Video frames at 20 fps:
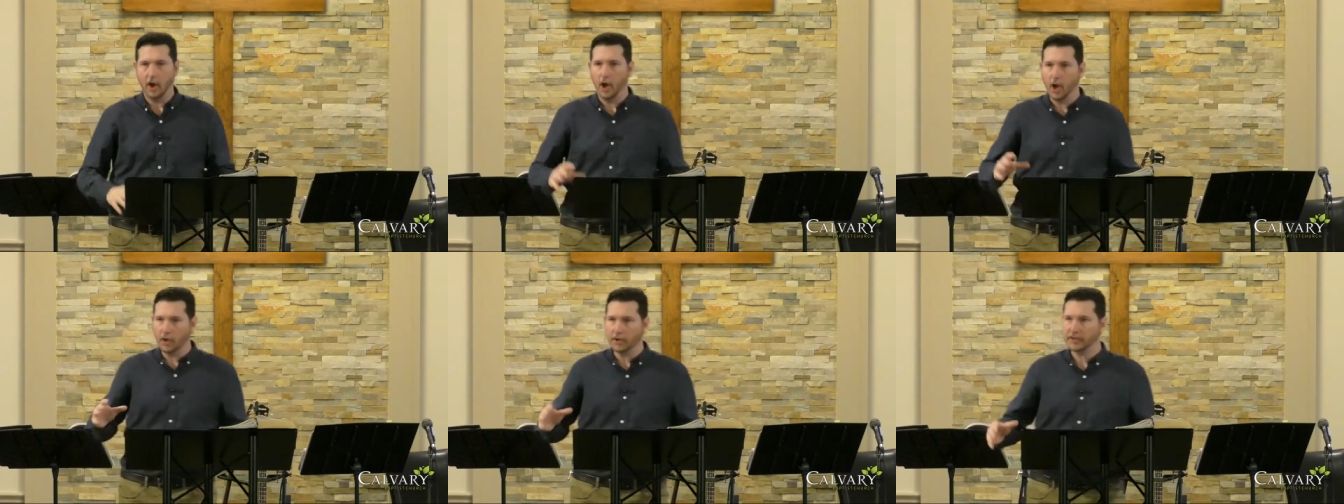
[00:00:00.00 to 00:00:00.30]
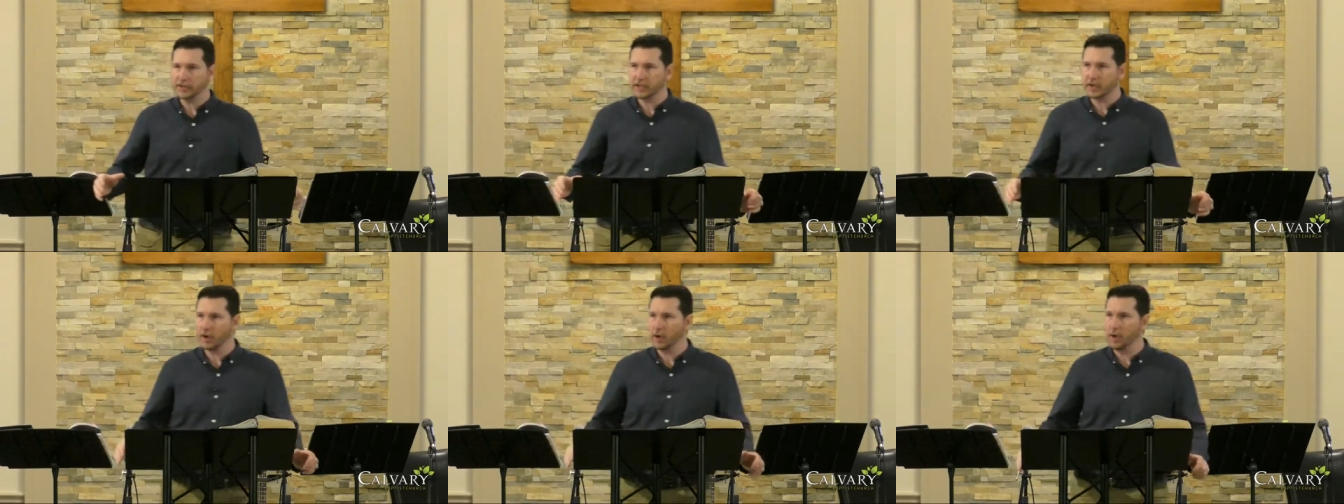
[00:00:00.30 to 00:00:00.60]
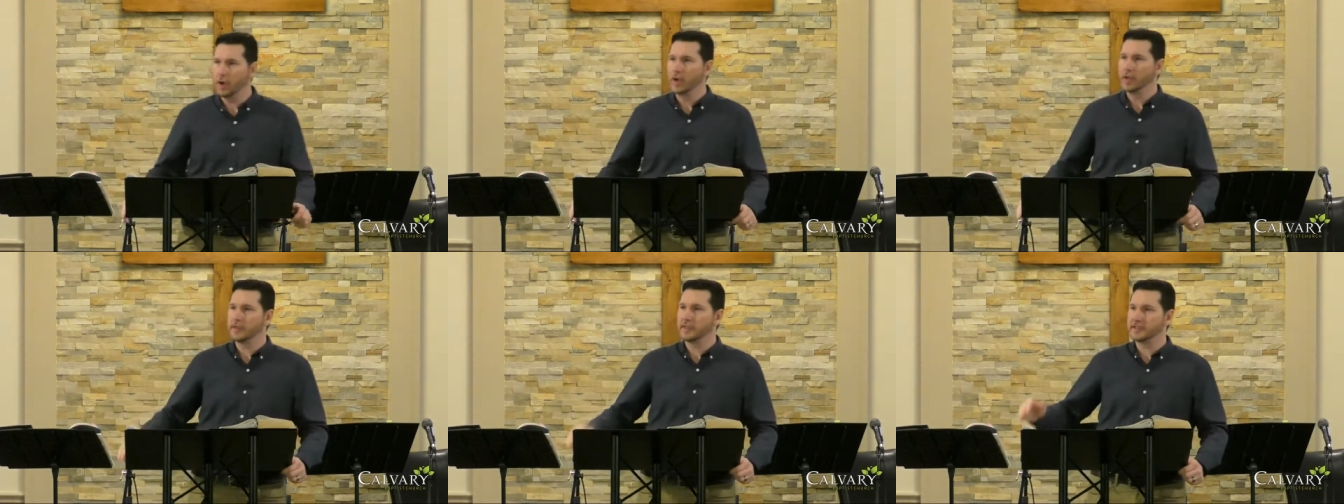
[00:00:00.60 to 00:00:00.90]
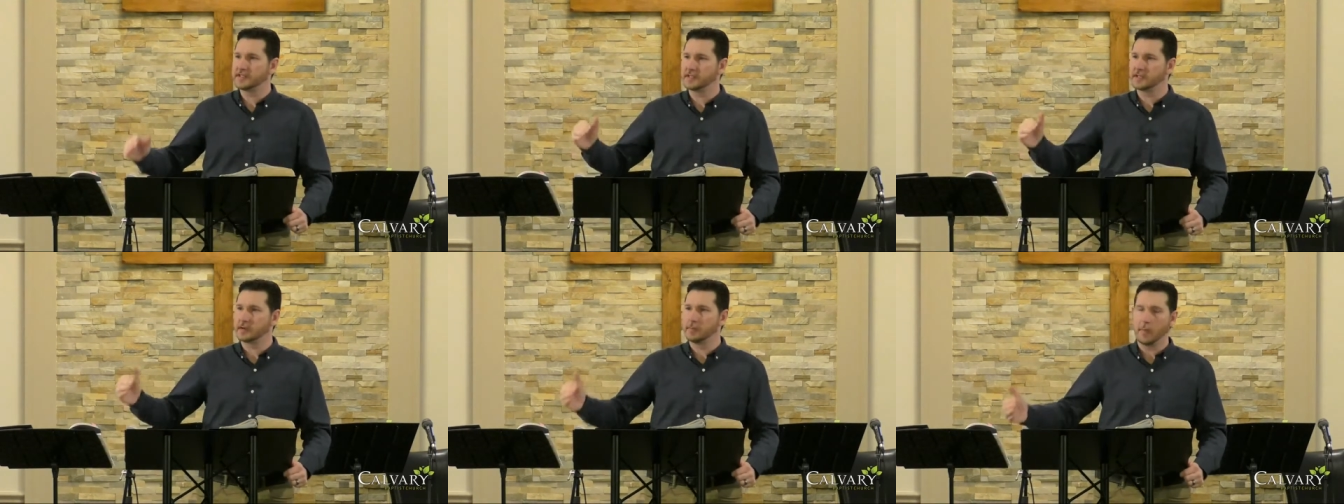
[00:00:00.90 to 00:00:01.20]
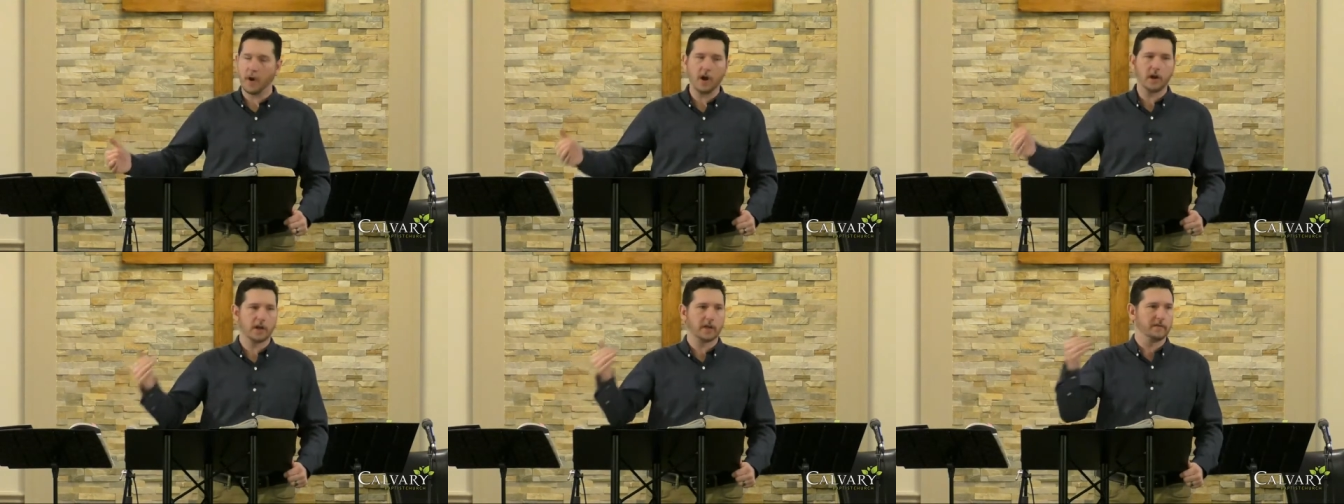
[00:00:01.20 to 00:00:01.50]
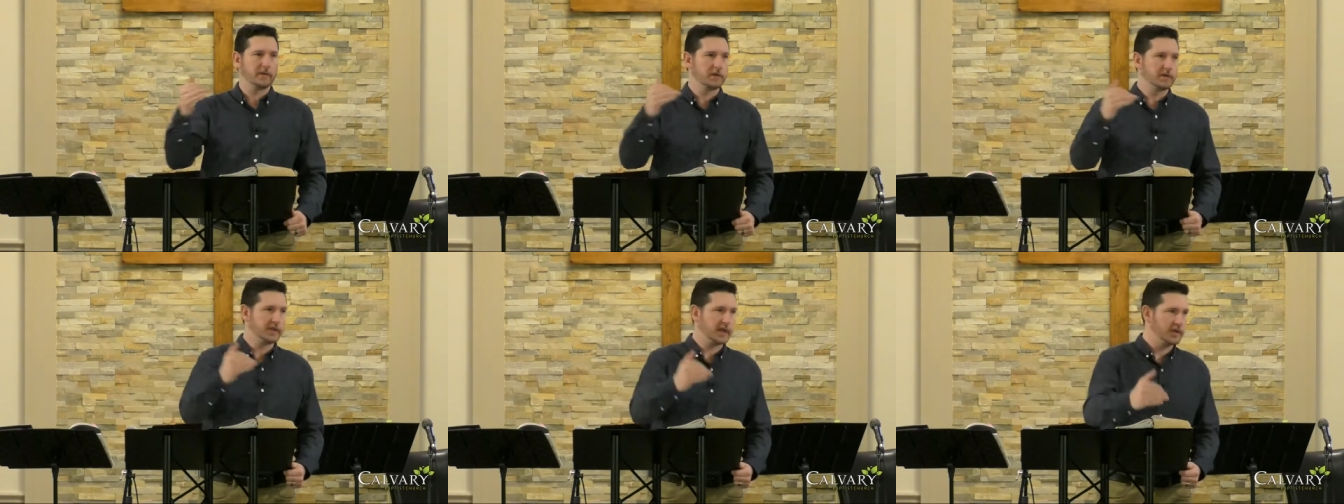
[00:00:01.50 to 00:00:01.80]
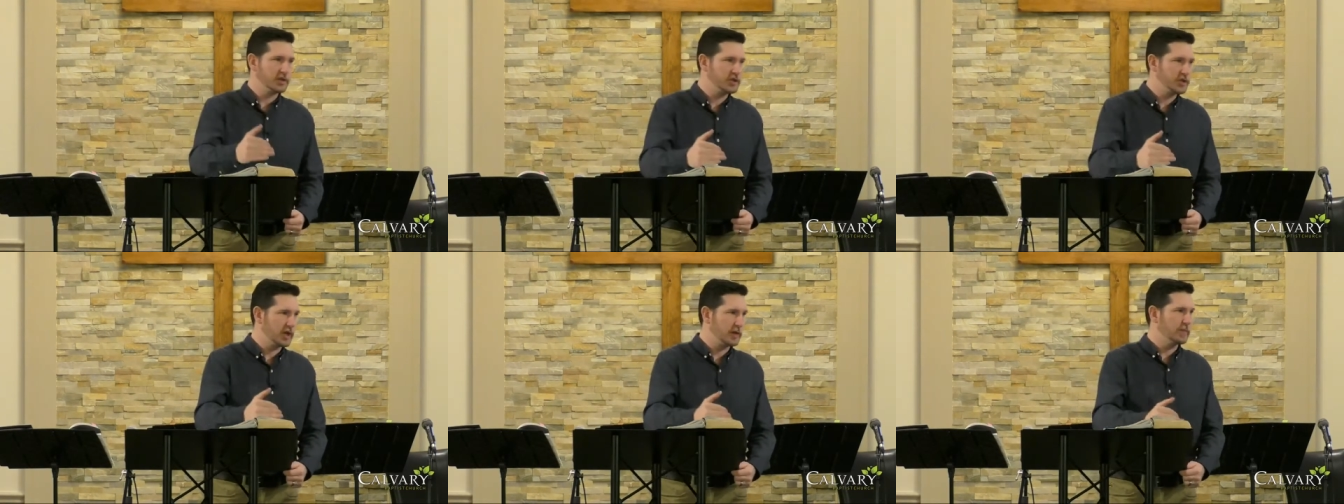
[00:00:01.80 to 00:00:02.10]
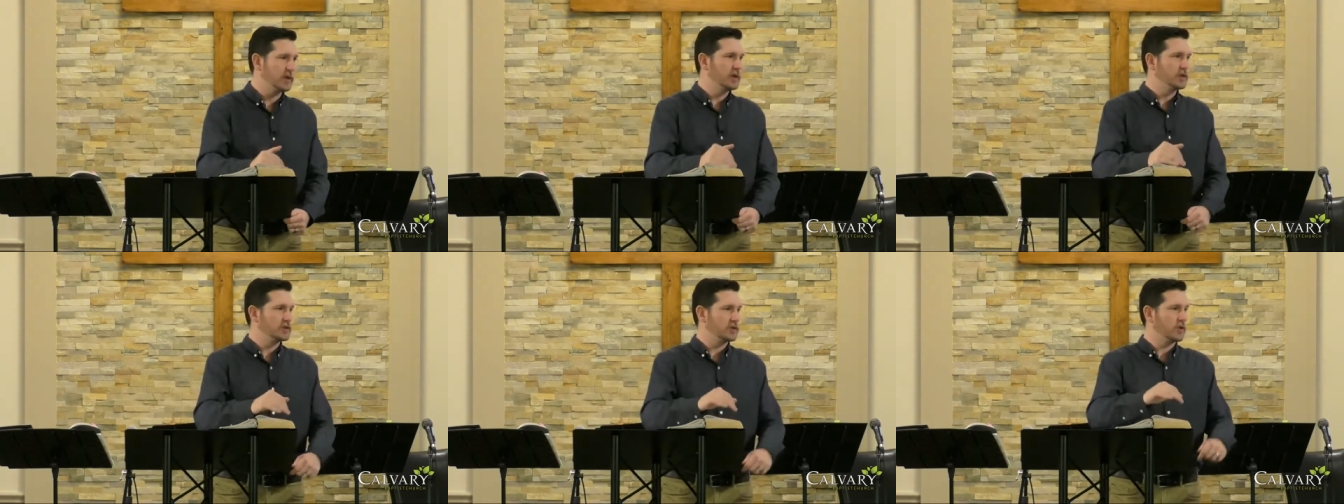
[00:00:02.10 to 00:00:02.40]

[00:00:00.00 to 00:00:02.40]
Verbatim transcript: Also, this is a mark of your sonship.